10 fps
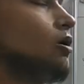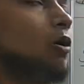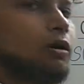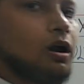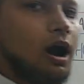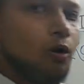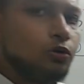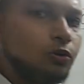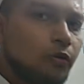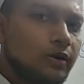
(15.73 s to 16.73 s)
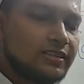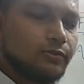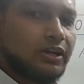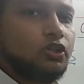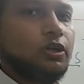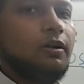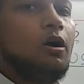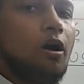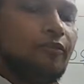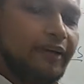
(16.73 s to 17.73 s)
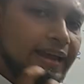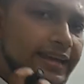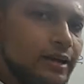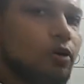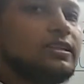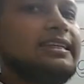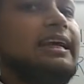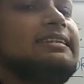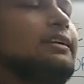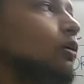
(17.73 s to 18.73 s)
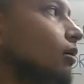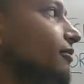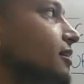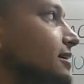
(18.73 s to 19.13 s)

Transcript: or how to draw structure of any oxyacid of